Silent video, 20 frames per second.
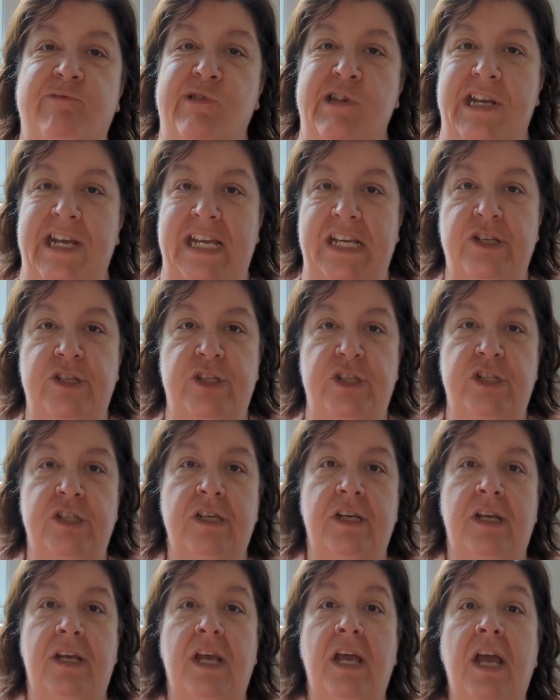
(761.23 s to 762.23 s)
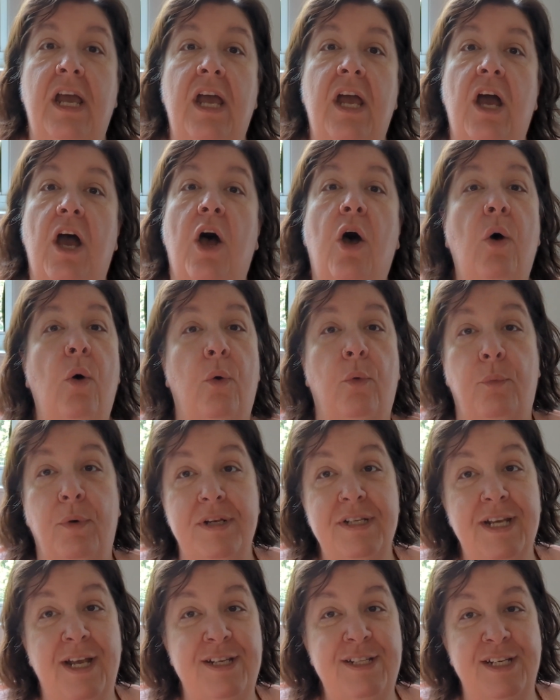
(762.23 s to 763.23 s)
ish. Oh,
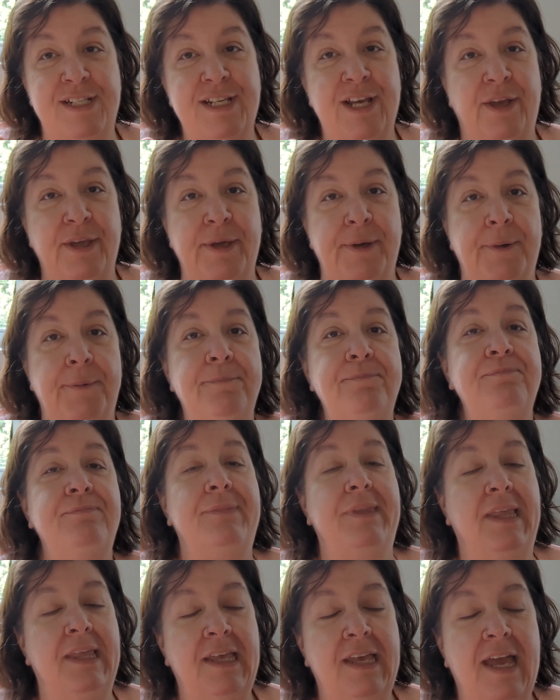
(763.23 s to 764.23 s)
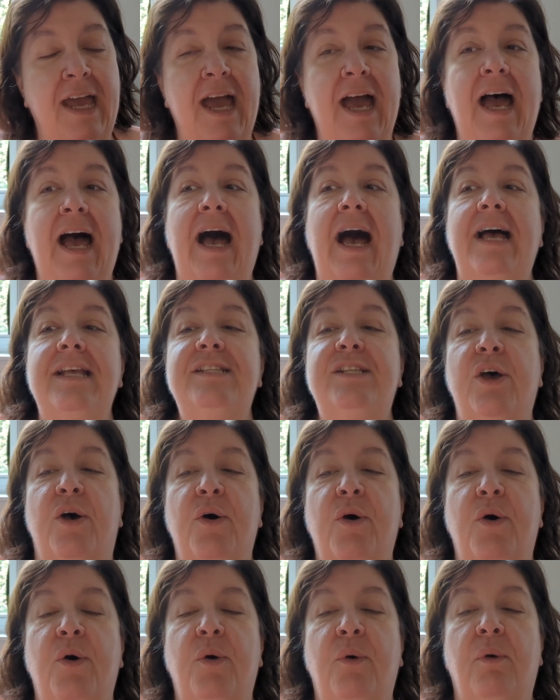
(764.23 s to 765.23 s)
which I should tell you.
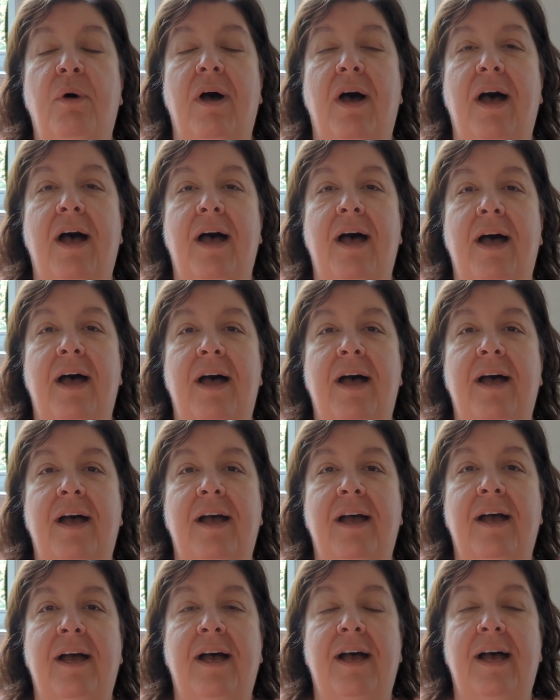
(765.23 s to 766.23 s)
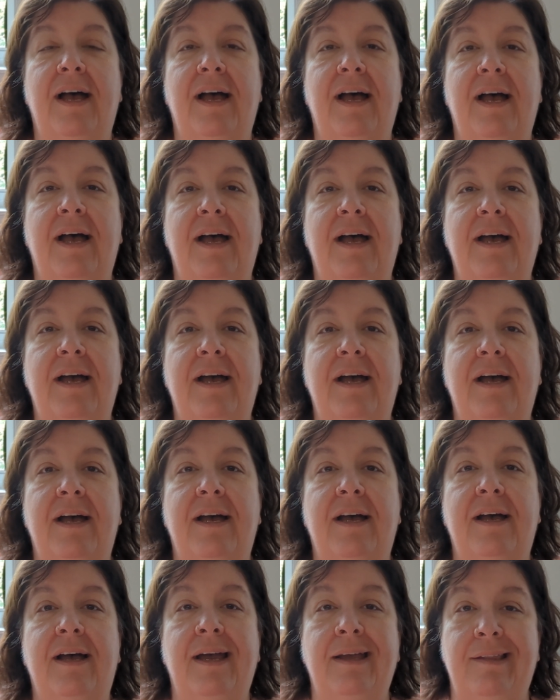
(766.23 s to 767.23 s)
So I
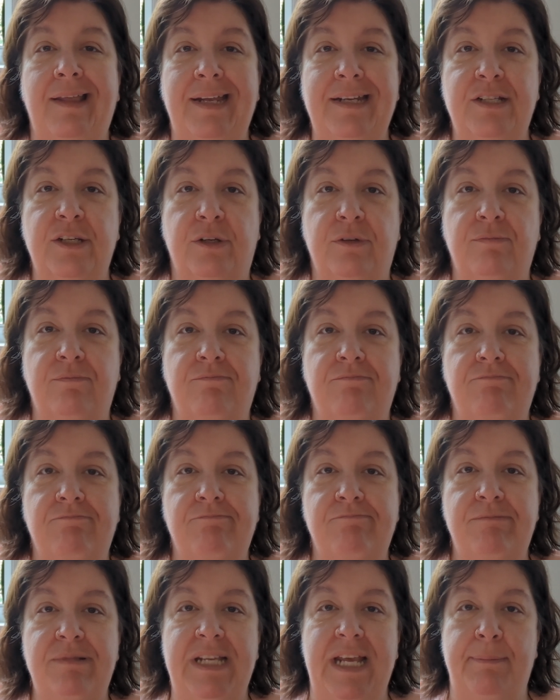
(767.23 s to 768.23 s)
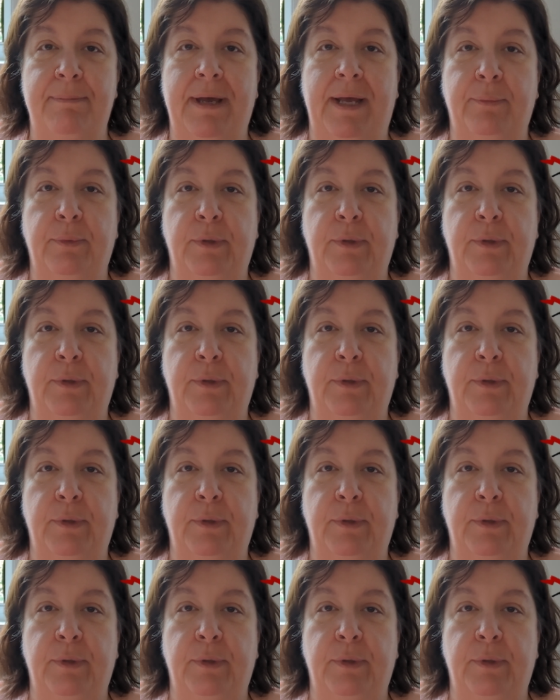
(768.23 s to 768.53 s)
like to say bad